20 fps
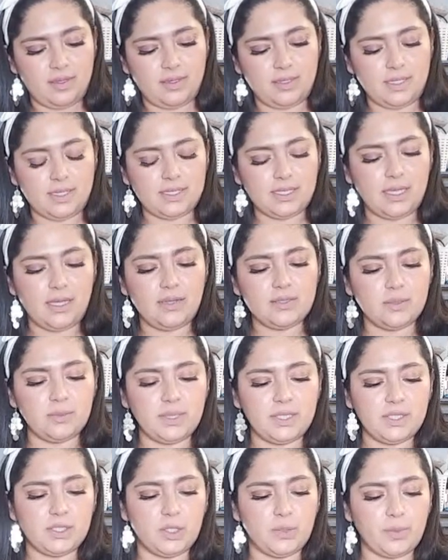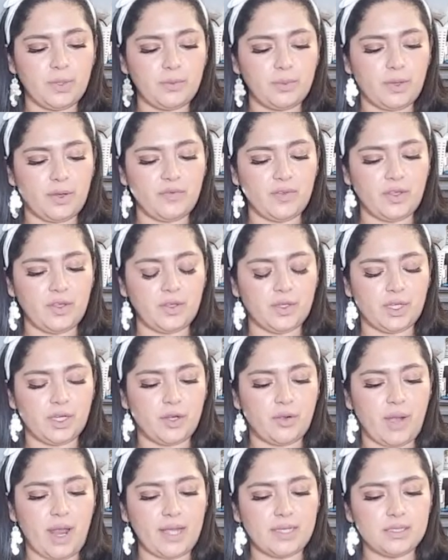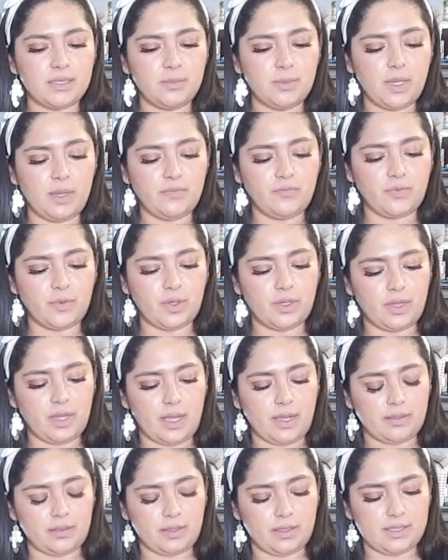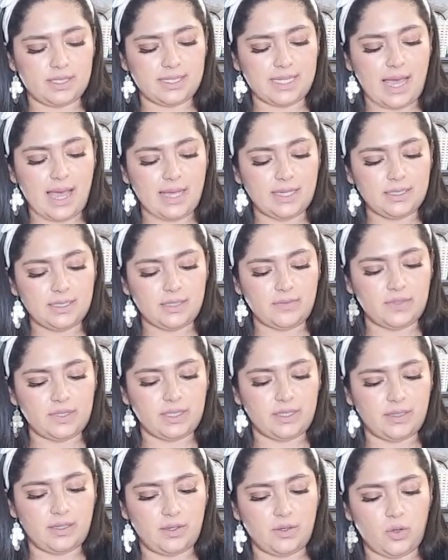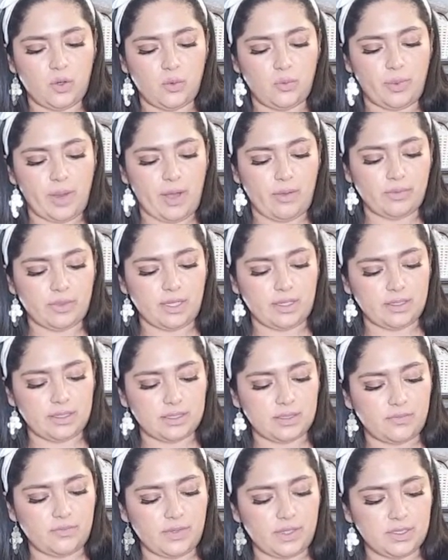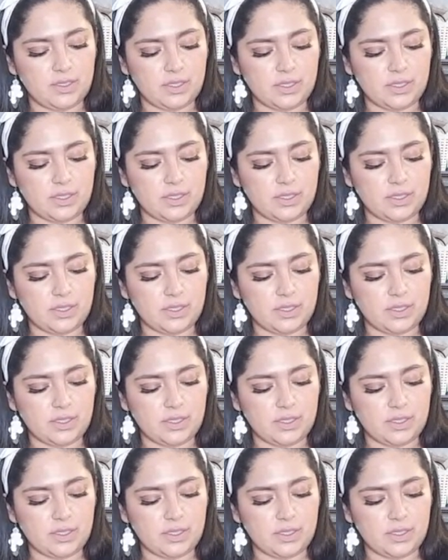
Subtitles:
Doesn't have to be super perfect. You can crack some up for like the sides of it. The whole round thing doesn't fit.